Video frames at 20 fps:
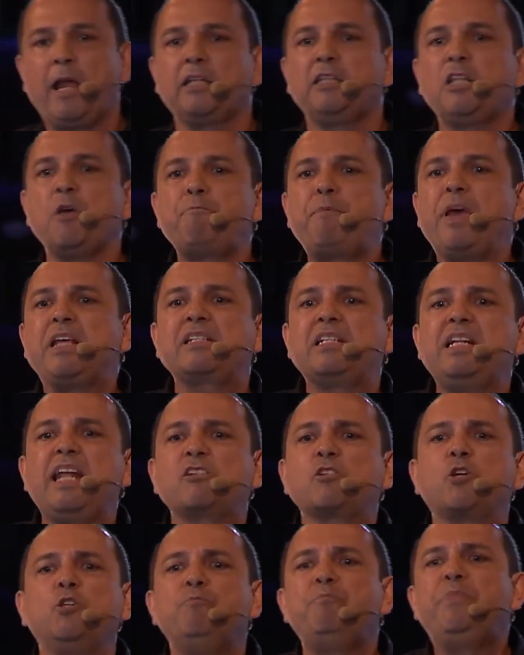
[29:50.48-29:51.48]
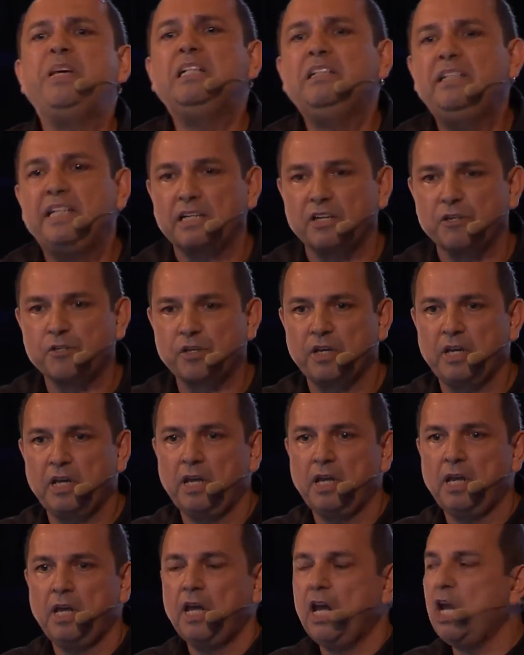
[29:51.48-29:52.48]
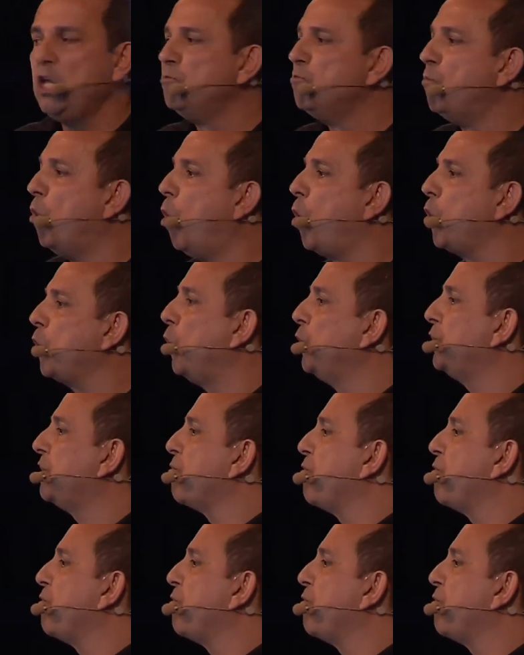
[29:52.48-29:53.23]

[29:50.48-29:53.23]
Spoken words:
depends less on buildings and more on the